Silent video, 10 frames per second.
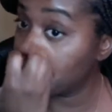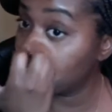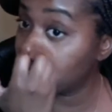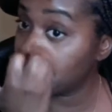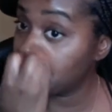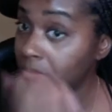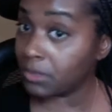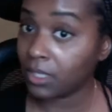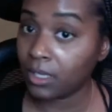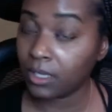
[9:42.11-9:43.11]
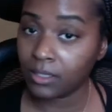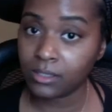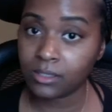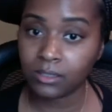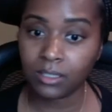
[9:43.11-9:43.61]
Excuse me,
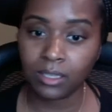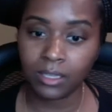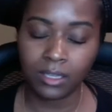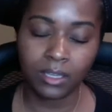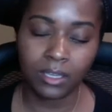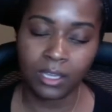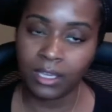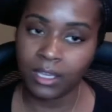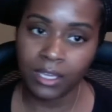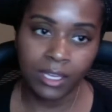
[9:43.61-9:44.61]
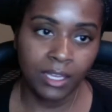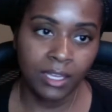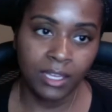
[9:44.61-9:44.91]
guys.